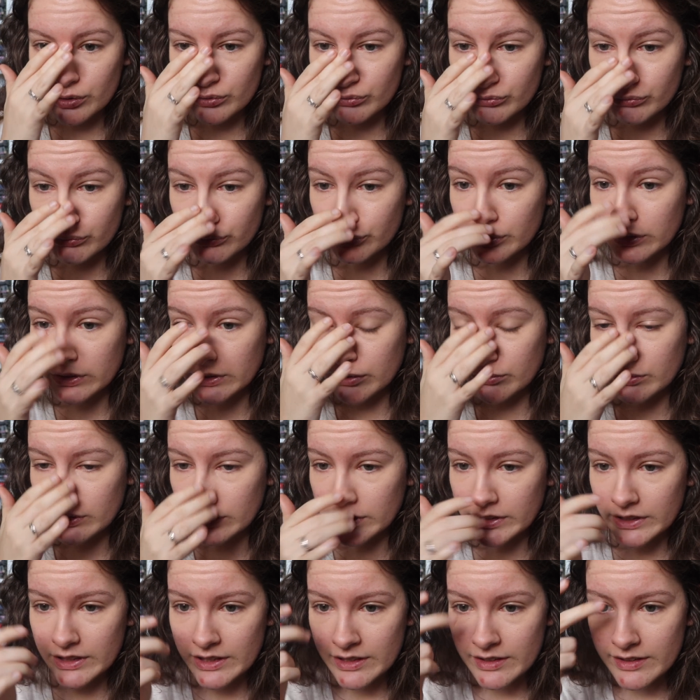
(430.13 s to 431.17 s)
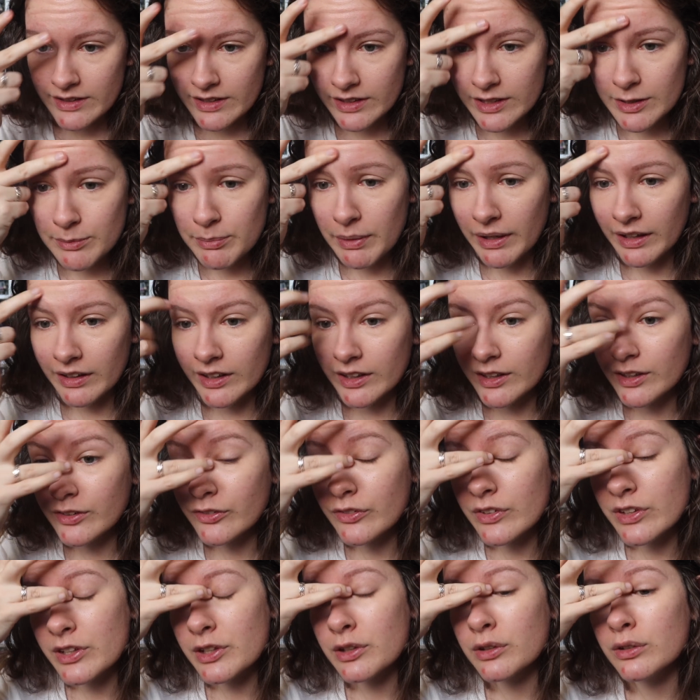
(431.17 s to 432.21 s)
really easily by like
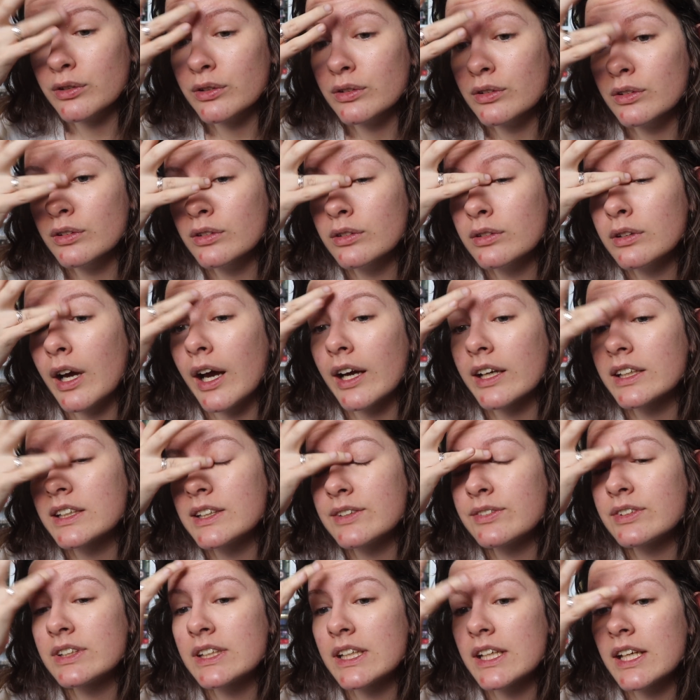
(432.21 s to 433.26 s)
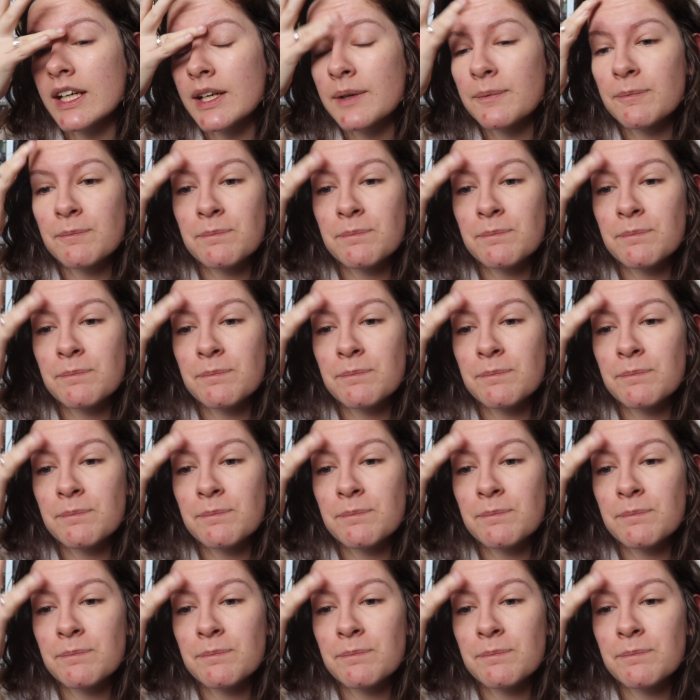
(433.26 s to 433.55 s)
physical activity,